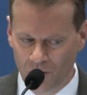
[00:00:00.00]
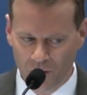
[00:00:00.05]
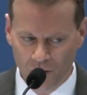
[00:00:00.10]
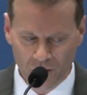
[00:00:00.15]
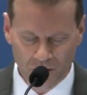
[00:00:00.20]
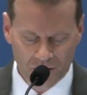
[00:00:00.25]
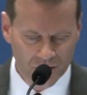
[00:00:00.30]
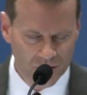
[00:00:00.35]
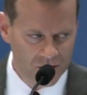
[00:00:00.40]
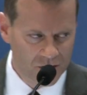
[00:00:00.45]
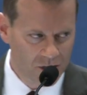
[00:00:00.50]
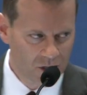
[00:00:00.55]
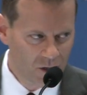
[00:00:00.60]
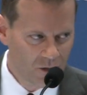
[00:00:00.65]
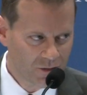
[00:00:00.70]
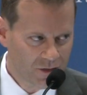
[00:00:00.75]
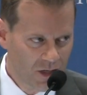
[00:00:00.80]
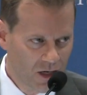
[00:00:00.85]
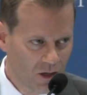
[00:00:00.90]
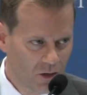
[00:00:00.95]
First,
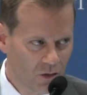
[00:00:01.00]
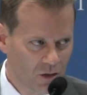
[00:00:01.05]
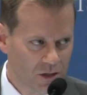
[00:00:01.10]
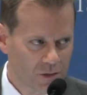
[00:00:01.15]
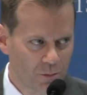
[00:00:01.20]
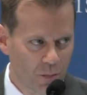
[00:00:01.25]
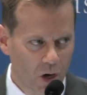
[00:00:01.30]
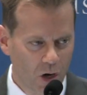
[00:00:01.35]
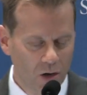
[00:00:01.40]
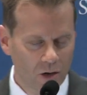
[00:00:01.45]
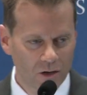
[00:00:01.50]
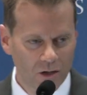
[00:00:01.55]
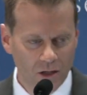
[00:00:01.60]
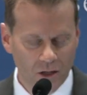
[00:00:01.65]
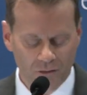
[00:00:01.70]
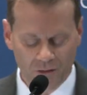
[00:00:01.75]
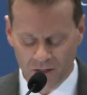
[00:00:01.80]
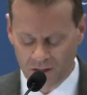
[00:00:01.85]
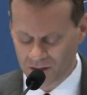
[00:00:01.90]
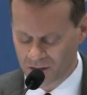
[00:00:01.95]
Sheriff Taylor is
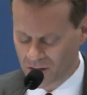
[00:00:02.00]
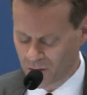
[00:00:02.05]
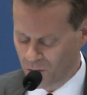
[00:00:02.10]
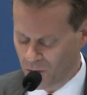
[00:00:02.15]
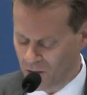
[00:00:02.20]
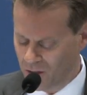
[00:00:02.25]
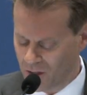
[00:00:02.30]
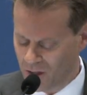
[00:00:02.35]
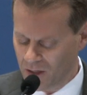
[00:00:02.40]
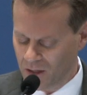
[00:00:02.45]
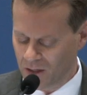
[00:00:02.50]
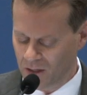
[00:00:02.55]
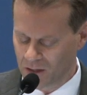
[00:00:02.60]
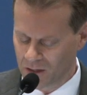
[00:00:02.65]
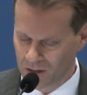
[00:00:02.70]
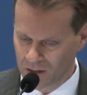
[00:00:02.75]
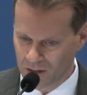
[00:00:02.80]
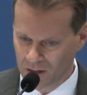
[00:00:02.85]
part of his community.